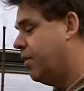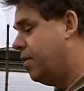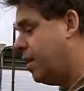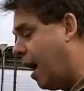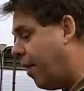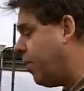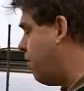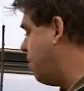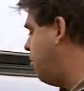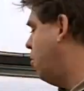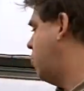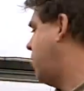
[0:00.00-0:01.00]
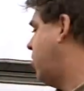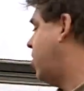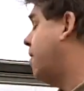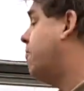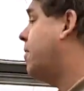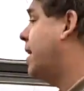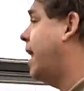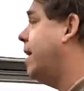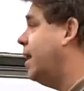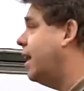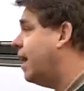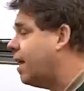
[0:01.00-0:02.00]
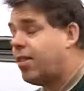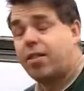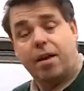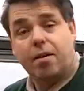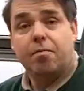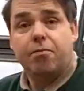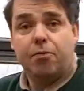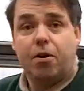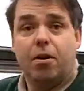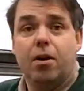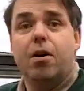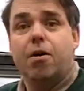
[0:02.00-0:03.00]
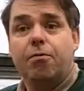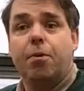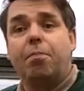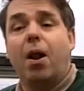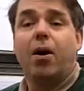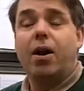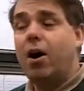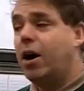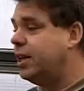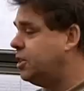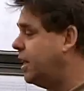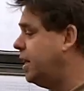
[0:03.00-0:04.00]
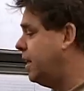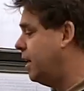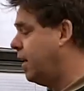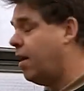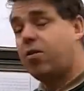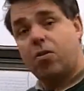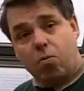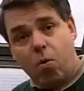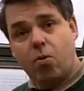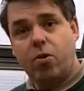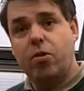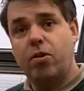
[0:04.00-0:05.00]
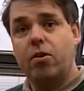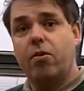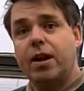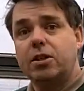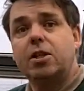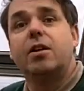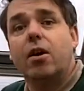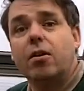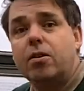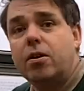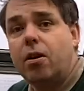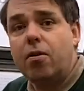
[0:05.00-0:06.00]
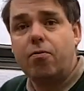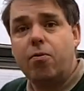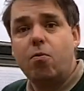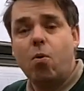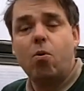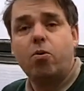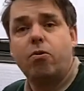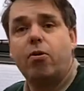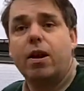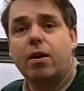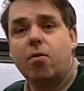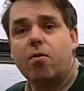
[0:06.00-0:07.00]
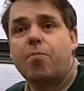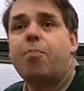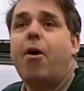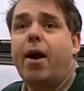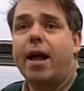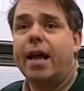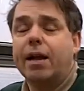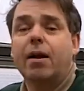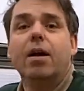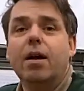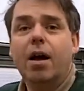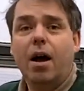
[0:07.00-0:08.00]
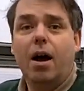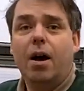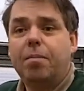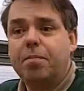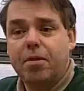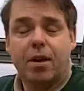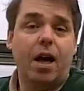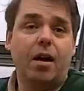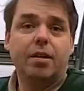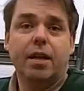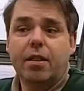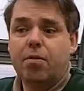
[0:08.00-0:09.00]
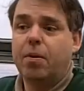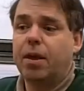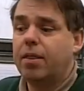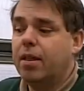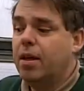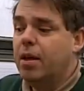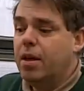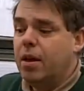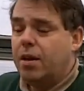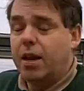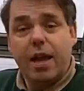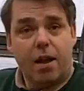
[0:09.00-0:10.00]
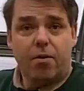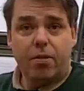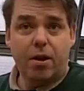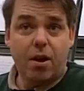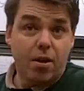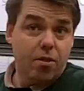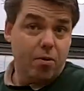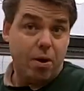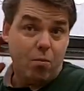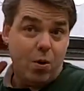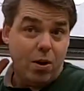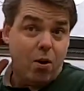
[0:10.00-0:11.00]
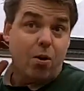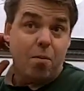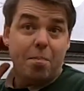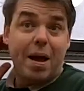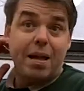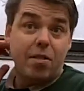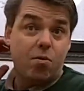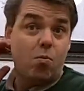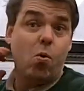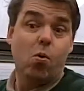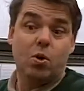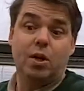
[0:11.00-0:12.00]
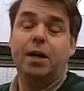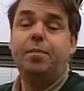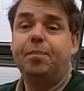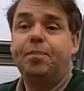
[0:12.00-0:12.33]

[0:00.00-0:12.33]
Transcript: The other important thing for cleanliness and for plant hygiene is the water that you're actually going to use for watering or spraying the cuttings with. Now here on the nursery, we're not on mains water.